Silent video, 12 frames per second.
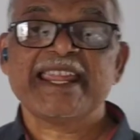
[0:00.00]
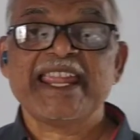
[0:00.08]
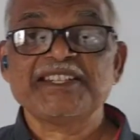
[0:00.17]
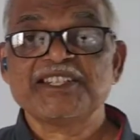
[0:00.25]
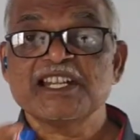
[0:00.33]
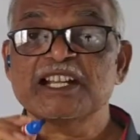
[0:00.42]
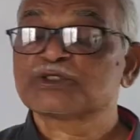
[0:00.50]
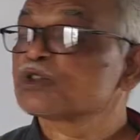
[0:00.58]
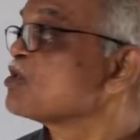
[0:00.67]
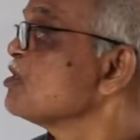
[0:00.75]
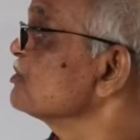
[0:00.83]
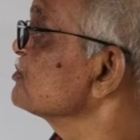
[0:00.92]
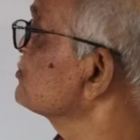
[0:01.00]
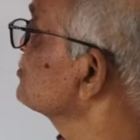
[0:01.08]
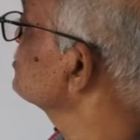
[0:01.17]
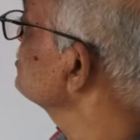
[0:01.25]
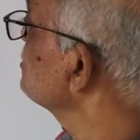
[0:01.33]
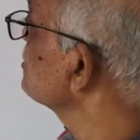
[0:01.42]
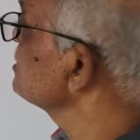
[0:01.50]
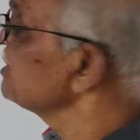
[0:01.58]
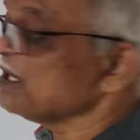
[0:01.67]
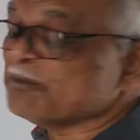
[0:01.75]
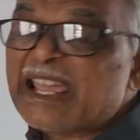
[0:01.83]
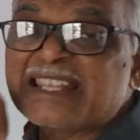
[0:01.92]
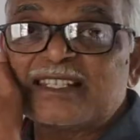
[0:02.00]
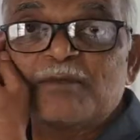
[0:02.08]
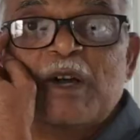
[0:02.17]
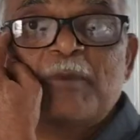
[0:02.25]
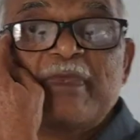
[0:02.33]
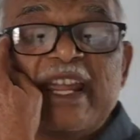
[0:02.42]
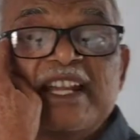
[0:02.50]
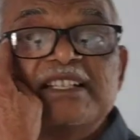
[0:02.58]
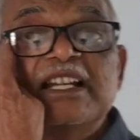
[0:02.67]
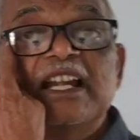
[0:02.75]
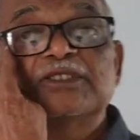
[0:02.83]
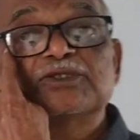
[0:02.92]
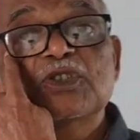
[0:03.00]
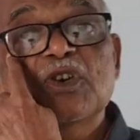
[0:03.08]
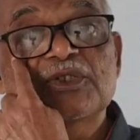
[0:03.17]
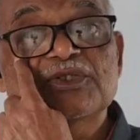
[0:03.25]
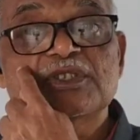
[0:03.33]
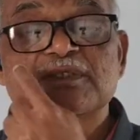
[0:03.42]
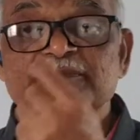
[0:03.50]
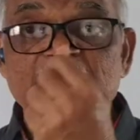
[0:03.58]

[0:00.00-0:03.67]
8 electrons, only maximum 8 electrons.